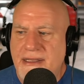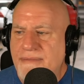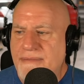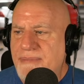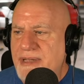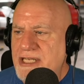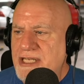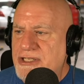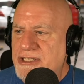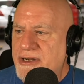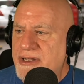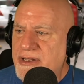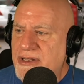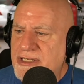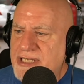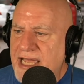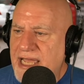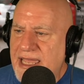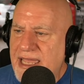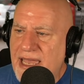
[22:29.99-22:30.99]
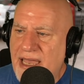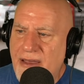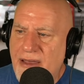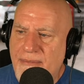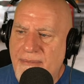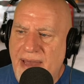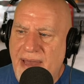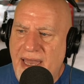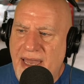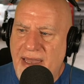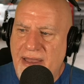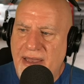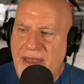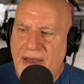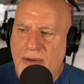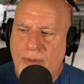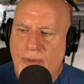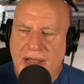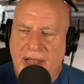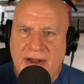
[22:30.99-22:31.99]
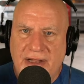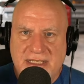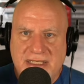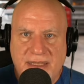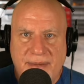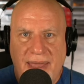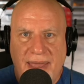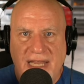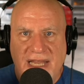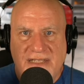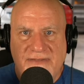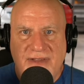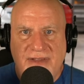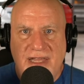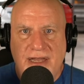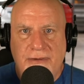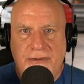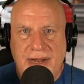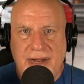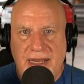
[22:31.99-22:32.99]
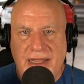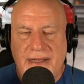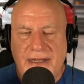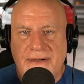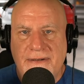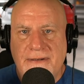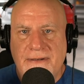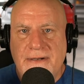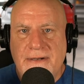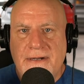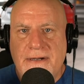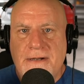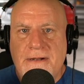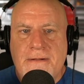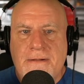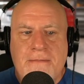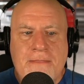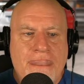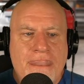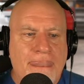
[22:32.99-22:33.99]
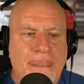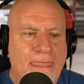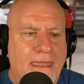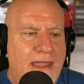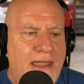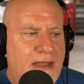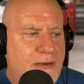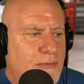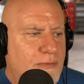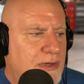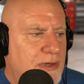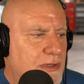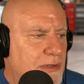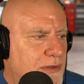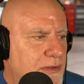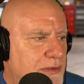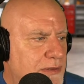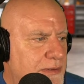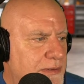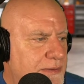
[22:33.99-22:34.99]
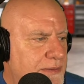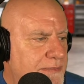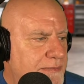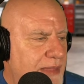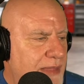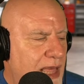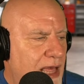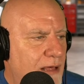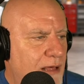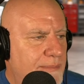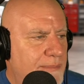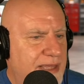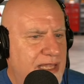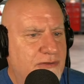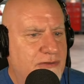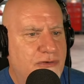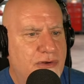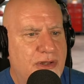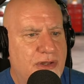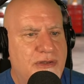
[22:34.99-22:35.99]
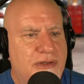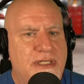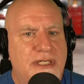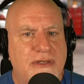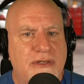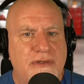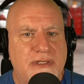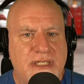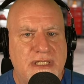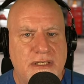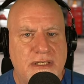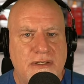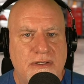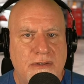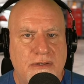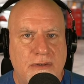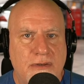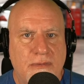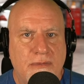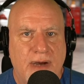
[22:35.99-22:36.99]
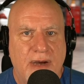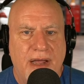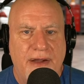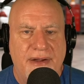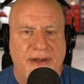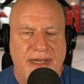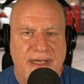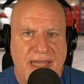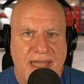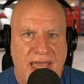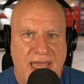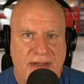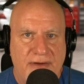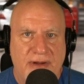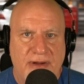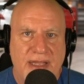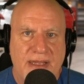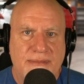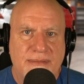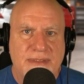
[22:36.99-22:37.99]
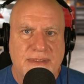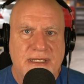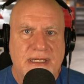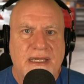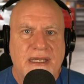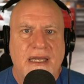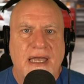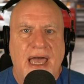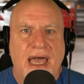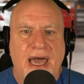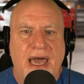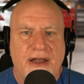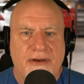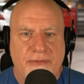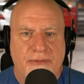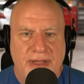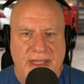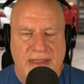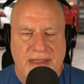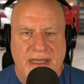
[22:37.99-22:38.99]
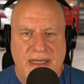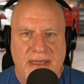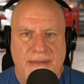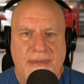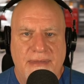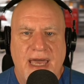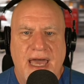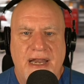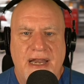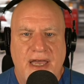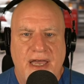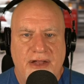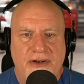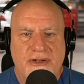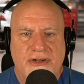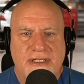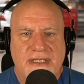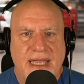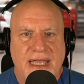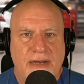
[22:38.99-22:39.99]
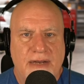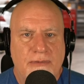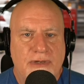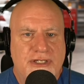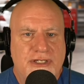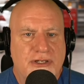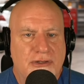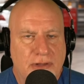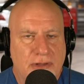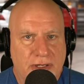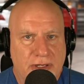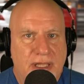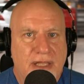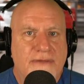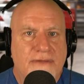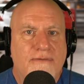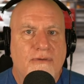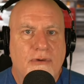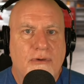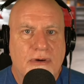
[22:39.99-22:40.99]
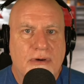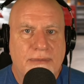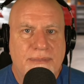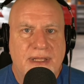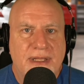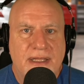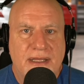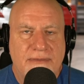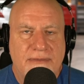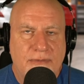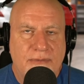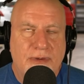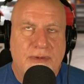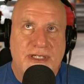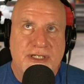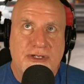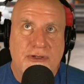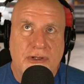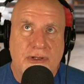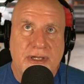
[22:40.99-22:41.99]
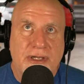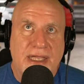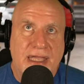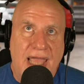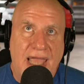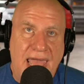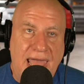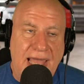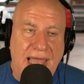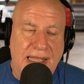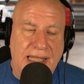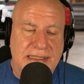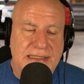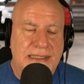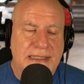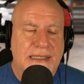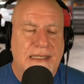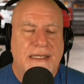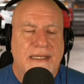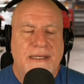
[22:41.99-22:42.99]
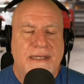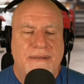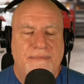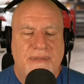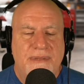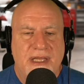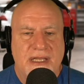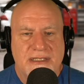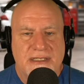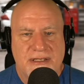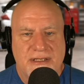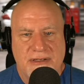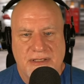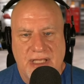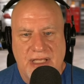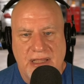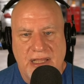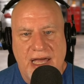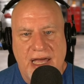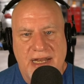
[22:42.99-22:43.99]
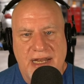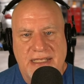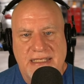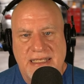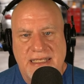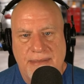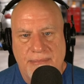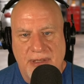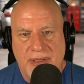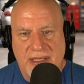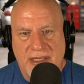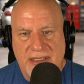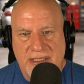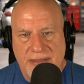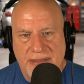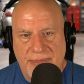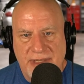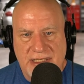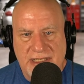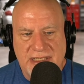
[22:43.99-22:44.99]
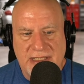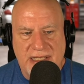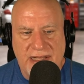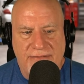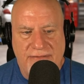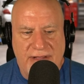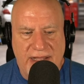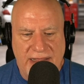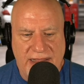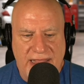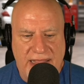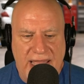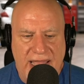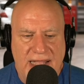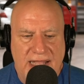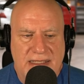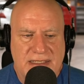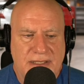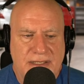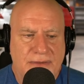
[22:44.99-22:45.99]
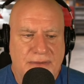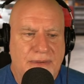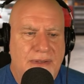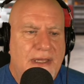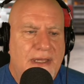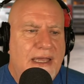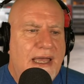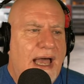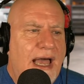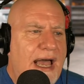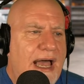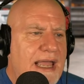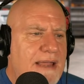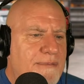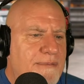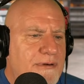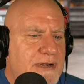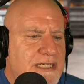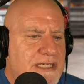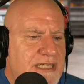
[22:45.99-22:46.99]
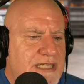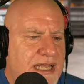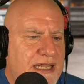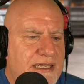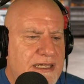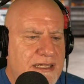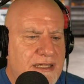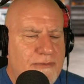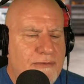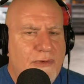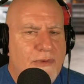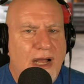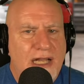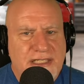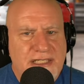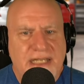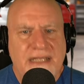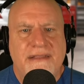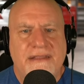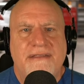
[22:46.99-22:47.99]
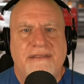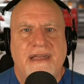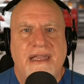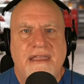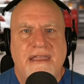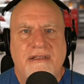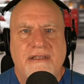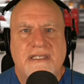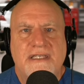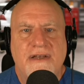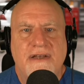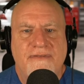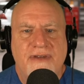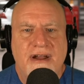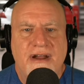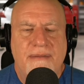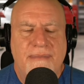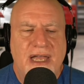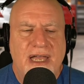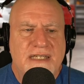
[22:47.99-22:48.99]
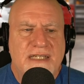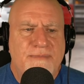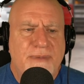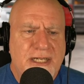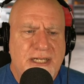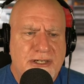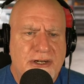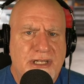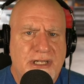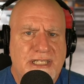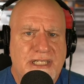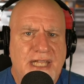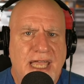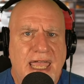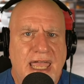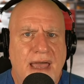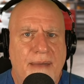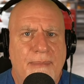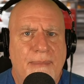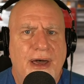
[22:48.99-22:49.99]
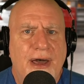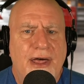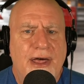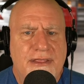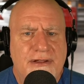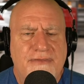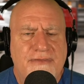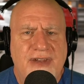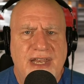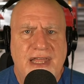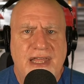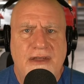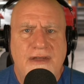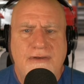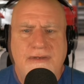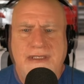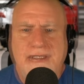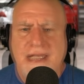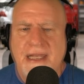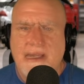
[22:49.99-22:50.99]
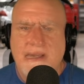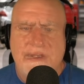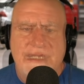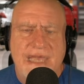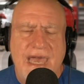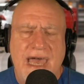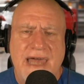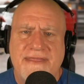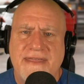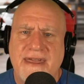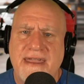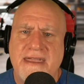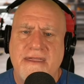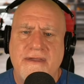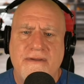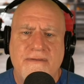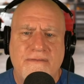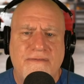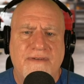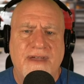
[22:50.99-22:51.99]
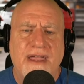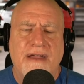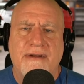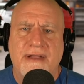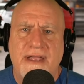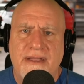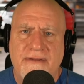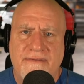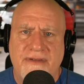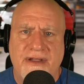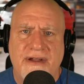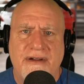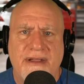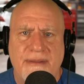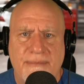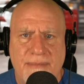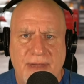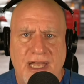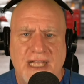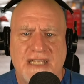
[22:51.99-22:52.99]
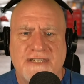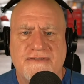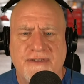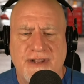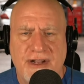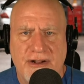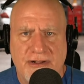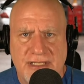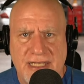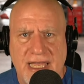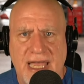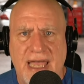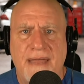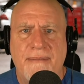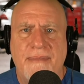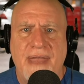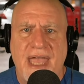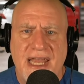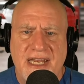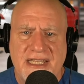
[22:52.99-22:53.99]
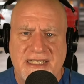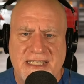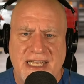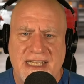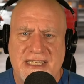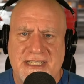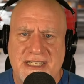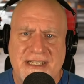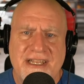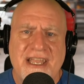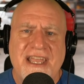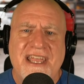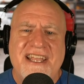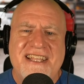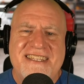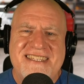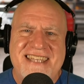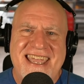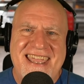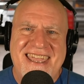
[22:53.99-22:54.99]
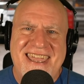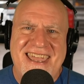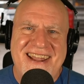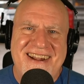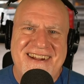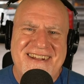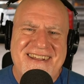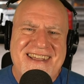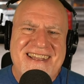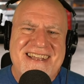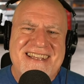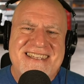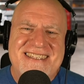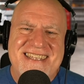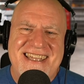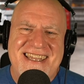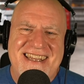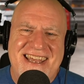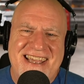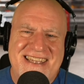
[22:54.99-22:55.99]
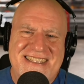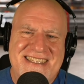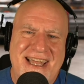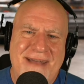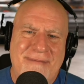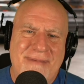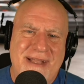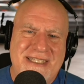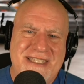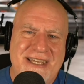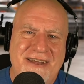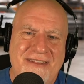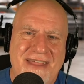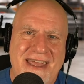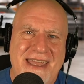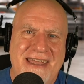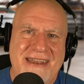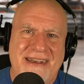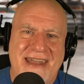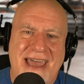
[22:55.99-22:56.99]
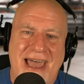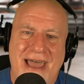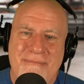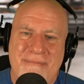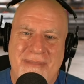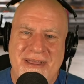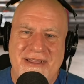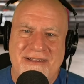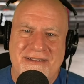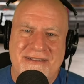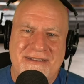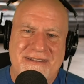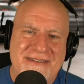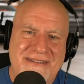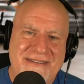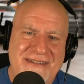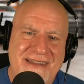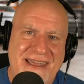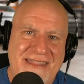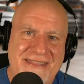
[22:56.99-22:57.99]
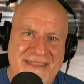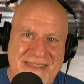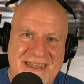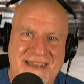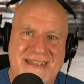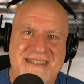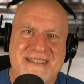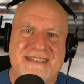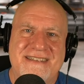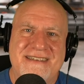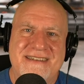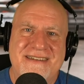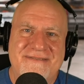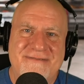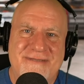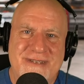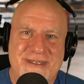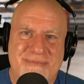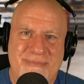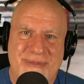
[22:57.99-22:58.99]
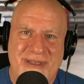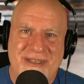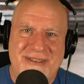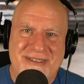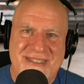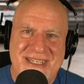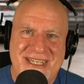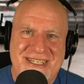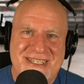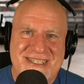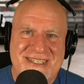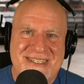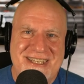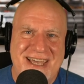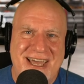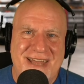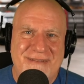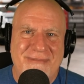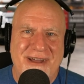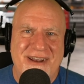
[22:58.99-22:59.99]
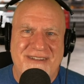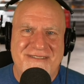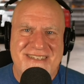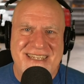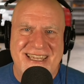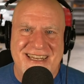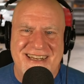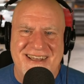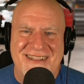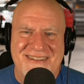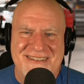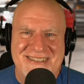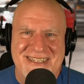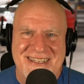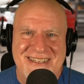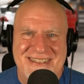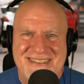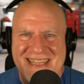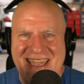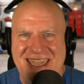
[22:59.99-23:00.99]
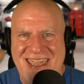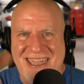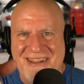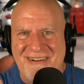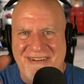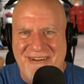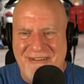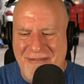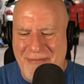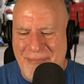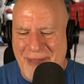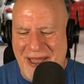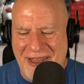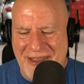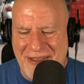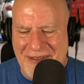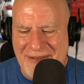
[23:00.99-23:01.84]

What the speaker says: Be sure you check out my wiring schematics video right here. It will help introduce you to wiring diagrams, how to read them, how to understand what you're looking for, because what you're looking at, because there's a lot of symbolism and stuff like that. So I appreciate you watching. Thank you so very much. Be sure to check out my other videos. I thank you very, very much for your time and attention. Take care. See you next time. Until then, I'm Bill, and this was Bill Teaches Automotive Technology. Take care, everybody.